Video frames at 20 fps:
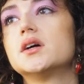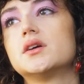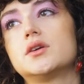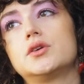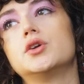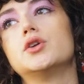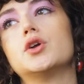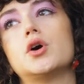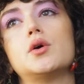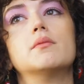
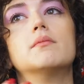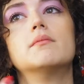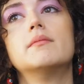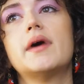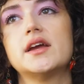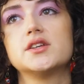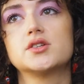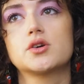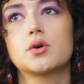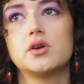you know,
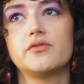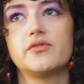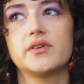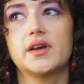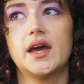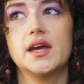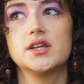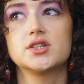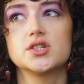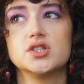major
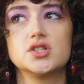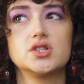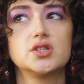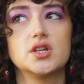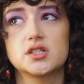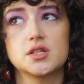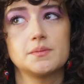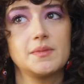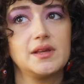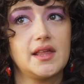qualifications.
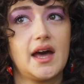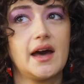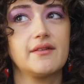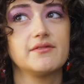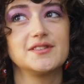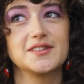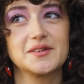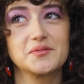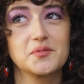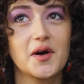Doesn't mean they
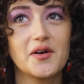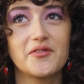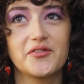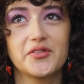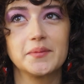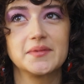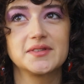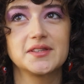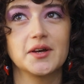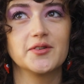haven't done well
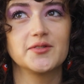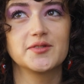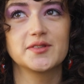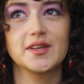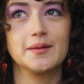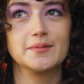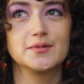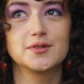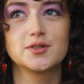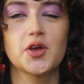for themselves.
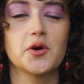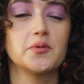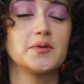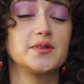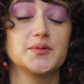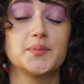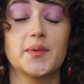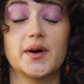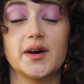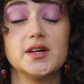I'm so
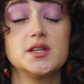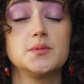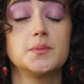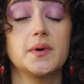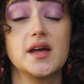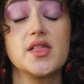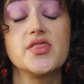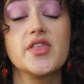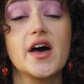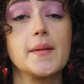inspired
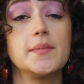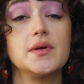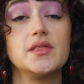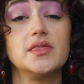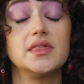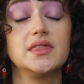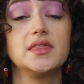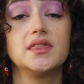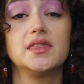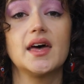by them
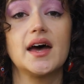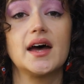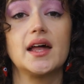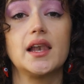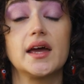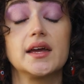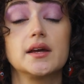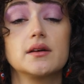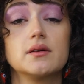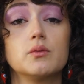and their
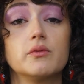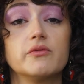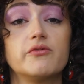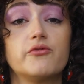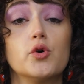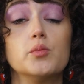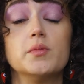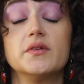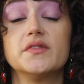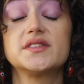like
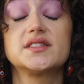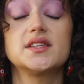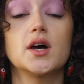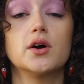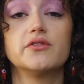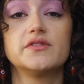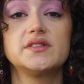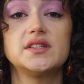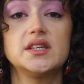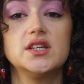form of
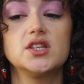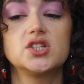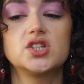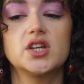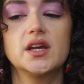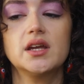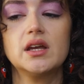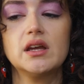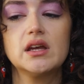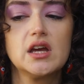
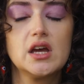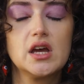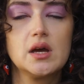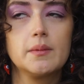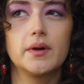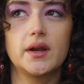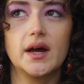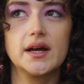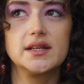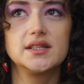self-teaching,
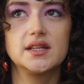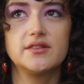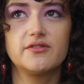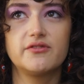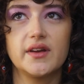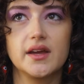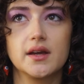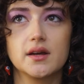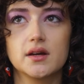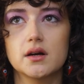but I did
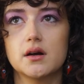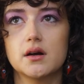think,